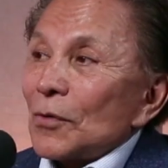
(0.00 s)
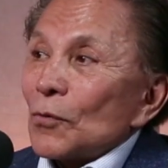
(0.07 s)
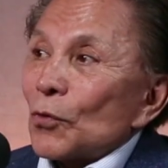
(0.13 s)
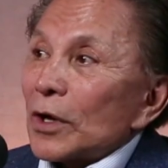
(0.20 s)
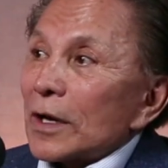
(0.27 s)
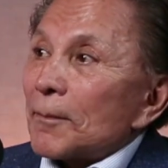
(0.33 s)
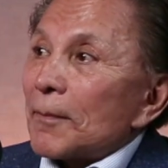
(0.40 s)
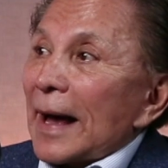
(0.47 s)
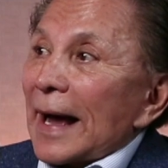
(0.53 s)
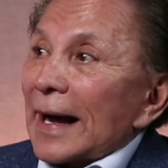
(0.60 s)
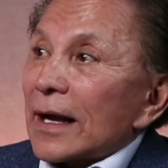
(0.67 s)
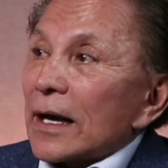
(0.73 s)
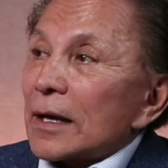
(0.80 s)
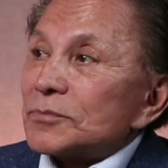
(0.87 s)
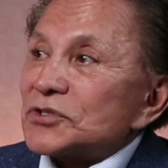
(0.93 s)
we're going to
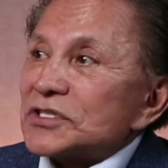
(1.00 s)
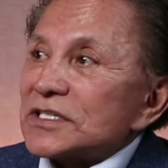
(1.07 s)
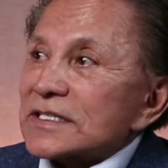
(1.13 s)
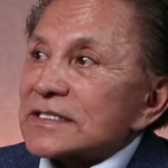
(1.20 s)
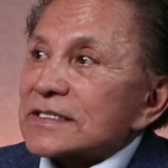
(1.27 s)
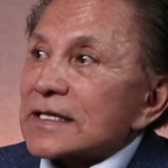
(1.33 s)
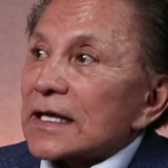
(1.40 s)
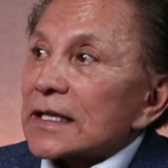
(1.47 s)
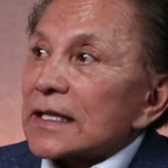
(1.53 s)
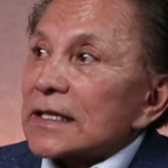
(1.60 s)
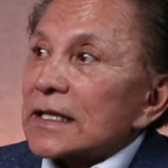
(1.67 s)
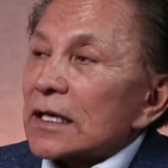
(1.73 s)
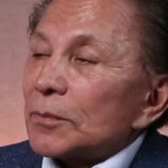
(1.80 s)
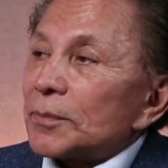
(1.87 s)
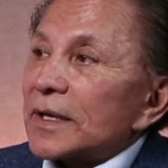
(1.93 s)
back up just a
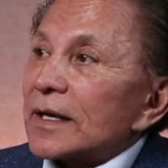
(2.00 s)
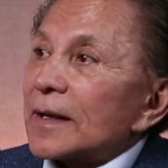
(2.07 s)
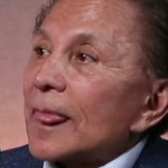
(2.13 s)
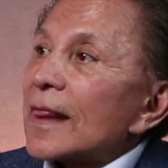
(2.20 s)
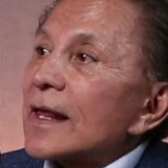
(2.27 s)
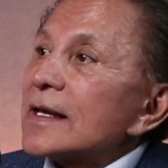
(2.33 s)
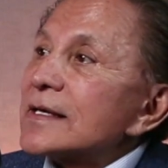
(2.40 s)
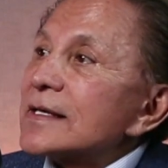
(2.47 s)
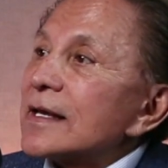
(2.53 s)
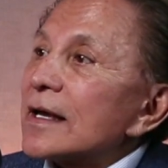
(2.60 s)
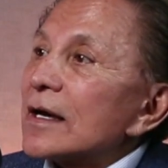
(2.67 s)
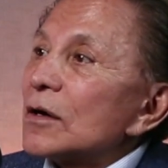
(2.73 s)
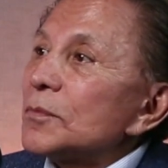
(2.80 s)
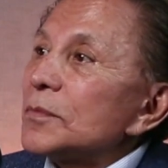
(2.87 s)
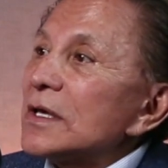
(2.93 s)
little bit.
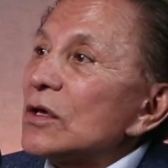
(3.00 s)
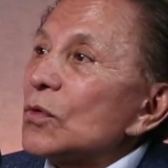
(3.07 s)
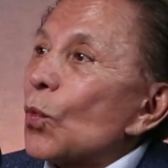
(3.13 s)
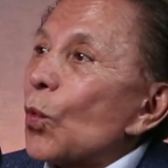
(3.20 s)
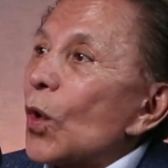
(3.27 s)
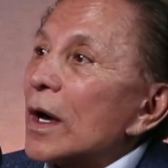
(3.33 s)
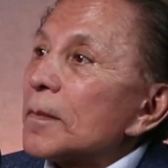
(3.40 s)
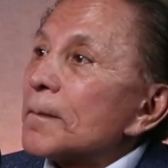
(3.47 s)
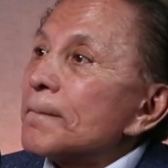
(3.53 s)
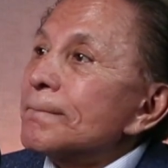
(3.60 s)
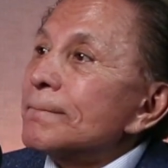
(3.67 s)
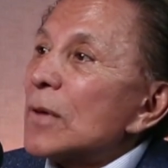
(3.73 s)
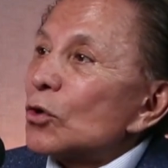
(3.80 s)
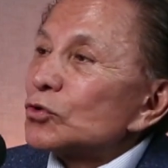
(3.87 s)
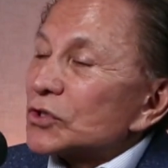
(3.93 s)
Tell me what
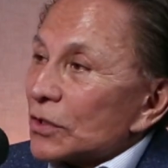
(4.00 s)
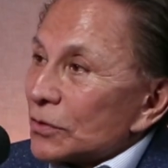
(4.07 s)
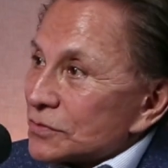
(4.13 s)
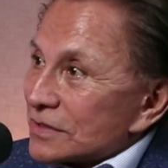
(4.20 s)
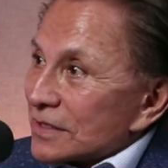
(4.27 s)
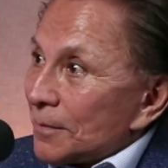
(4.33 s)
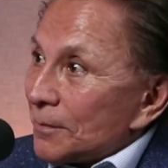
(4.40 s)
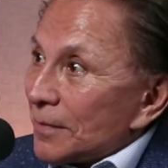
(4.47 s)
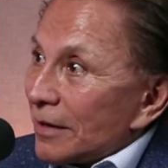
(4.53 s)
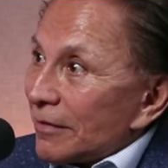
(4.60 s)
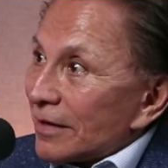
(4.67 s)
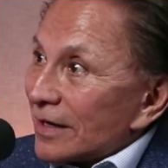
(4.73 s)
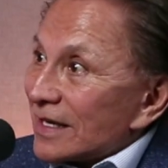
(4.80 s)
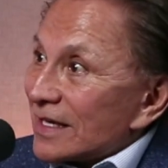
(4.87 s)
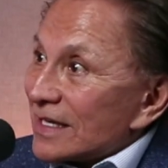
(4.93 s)
Motos
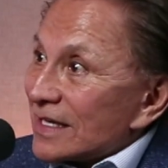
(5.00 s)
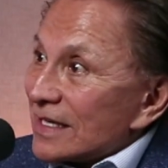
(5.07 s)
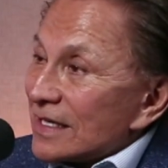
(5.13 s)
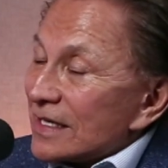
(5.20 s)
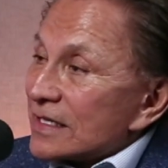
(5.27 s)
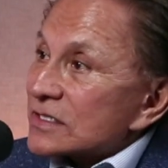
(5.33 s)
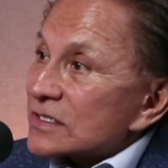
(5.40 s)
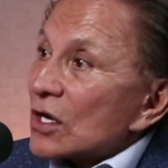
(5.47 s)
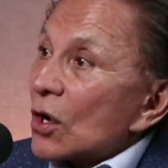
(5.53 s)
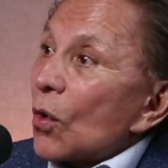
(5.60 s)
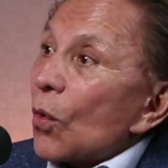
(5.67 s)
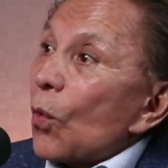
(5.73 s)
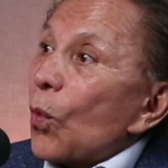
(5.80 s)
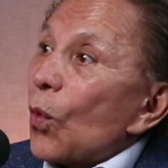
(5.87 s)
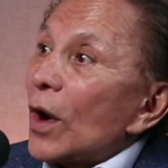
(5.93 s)
America is.
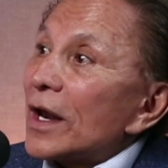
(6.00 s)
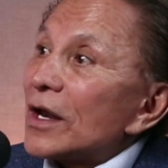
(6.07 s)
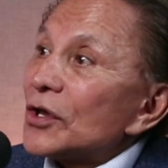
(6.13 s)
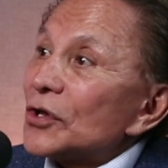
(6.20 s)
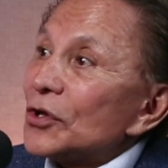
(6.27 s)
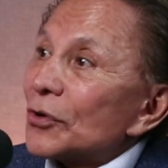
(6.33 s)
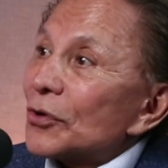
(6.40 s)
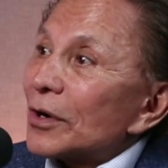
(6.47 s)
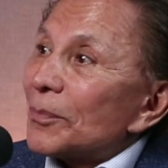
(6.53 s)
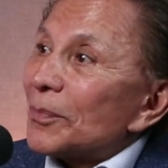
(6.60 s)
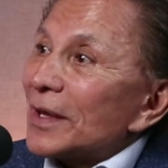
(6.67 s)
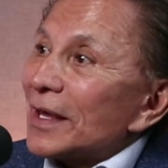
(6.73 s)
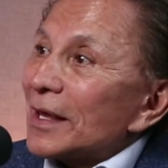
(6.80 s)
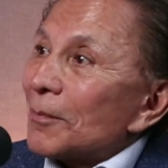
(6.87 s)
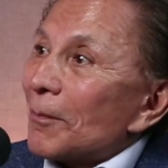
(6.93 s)
What
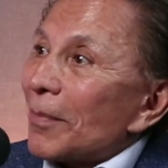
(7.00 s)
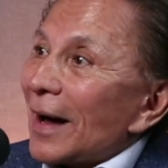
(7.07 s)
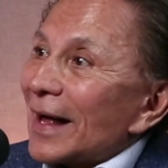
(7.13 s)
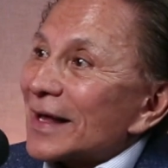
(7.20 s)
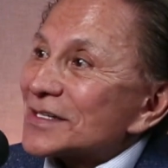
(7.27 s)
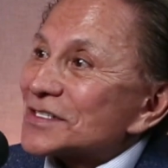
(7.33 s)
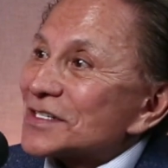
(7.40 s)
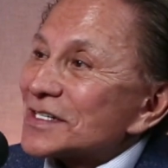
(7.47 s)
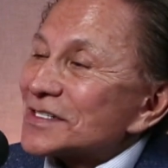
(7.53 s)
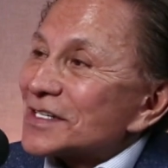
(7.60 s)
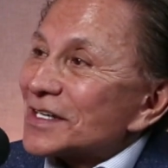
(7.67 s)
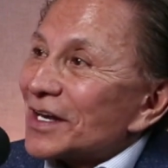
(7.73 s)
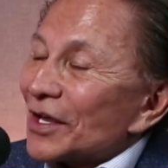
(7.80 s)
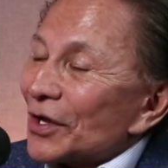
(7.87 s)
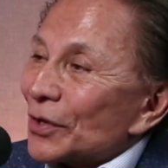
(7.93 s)
European bikes does
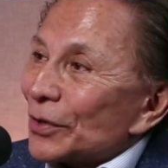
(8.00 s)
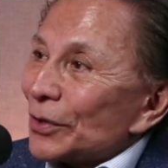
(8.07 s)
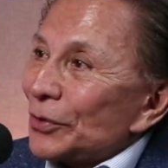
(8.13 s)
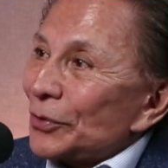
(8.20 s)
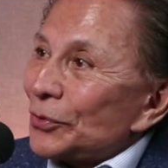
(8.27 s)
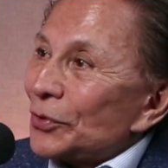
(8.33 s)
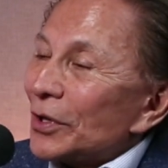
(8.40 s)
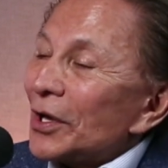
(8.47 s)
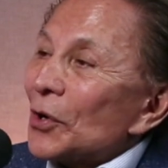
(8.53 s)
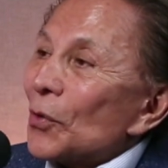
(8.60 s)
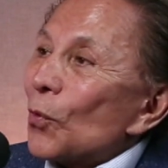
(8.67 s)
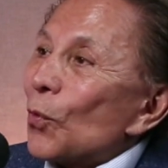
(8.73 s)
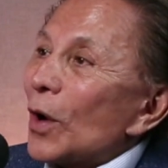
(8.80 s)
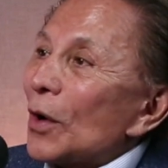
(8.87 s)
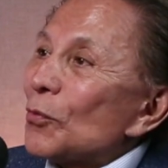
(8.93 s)
it include?
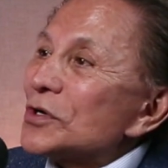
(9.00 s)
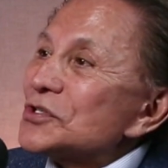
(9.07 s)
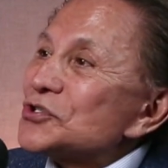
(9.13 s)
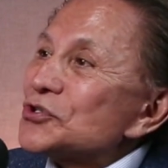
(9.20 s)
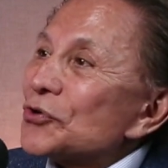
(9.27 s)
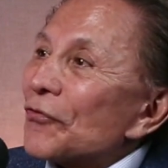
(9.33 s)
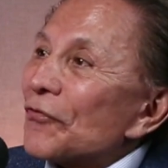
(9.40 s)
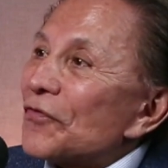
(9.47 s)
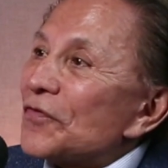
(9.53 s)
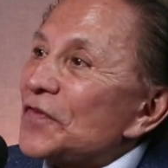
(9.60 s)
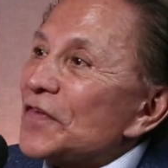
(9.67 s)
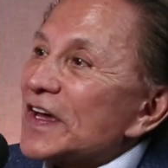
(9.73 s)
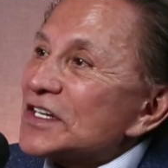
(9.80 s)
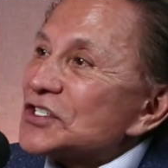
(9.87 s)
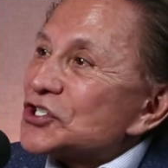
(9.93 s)
Sure. What was your
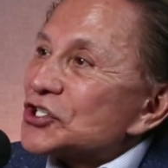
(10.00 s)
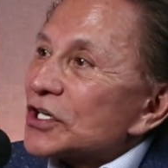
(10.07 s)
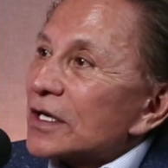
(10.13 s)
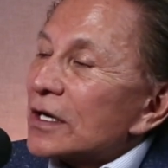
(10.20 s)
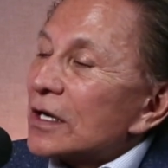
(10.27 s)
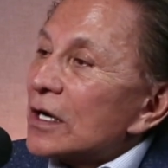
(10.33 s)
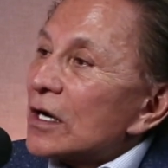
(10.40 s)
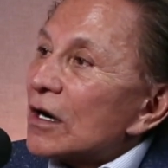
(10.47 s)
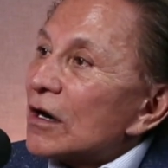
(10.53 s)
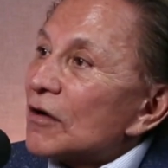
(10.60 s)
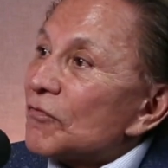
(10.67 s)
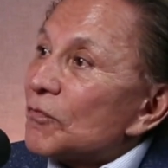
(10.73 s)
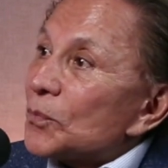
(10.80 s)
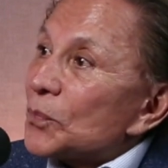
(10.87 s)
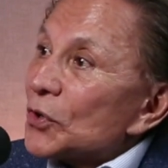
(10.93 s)
vision
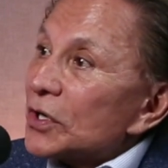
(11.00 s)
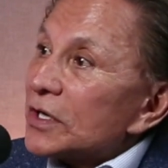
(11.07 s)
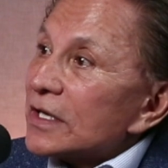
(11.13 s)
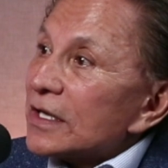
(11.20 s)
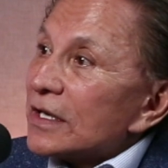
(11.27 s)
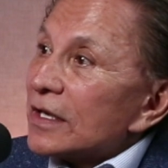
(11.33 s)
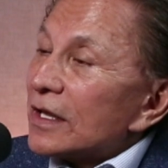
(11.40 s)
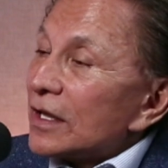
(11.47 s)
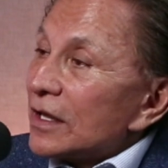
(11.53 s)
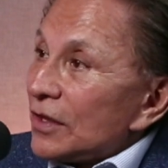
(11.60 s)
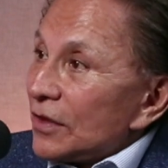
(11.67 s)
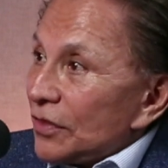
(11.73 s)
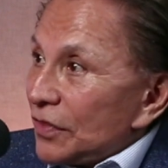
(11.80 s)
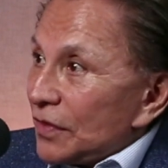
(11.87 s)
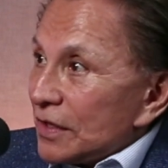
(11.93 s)
of putting
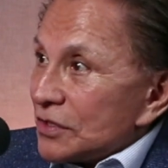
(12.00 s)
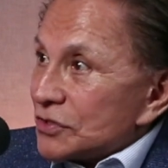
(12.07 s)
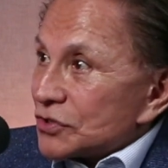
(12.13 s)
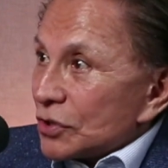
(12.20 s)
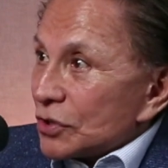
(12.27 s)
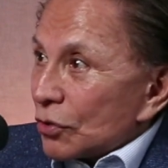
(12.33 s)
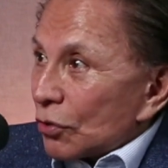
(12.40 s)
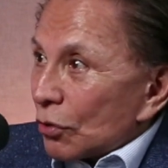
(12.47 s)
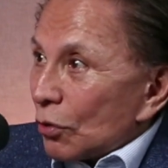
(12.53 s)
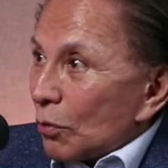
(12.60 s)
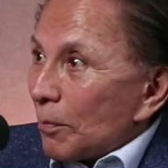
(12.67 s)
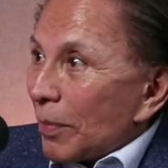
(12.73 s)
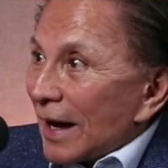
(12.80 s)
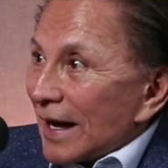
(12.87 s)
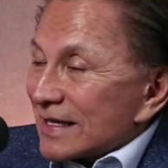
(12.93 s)
these Euro
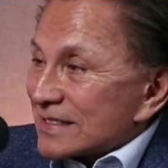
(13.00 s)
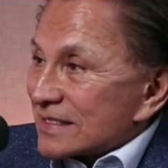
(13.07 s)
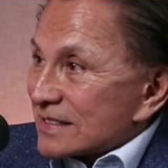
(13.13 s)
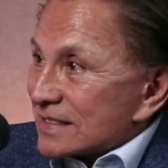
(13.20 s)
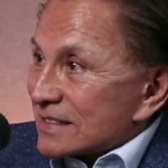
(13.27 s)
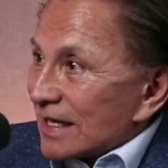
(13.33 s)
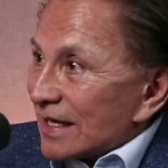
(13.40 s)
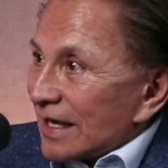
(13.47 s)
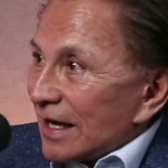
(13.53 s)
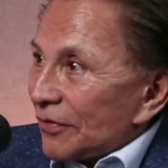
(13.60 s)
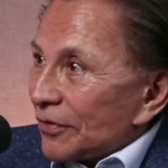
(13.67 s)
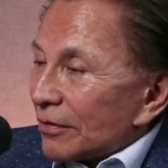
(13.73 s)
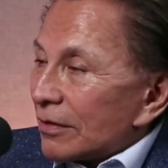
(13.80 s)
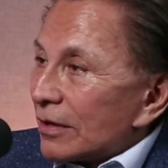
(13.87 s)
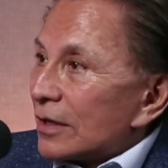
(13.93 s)
bikes
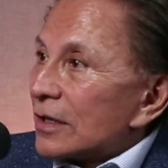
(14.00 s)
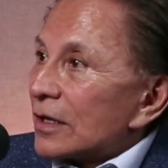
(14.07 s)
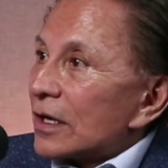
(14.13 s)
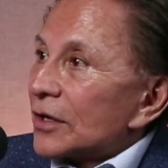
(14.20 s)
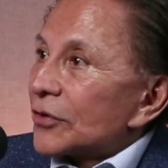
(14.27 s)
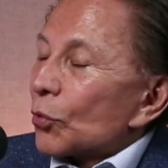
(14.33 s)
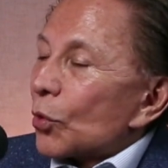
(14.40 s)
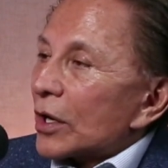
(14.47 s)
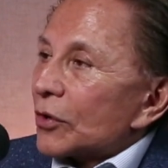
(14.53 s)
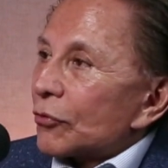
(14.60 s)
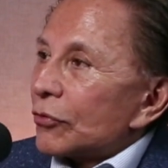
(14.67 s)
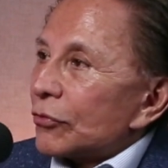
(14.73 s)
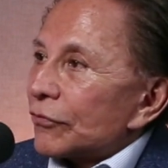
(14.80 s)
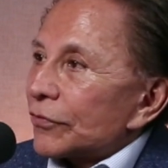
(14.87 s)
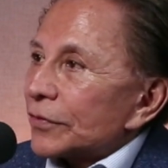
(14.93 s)
together under one roof?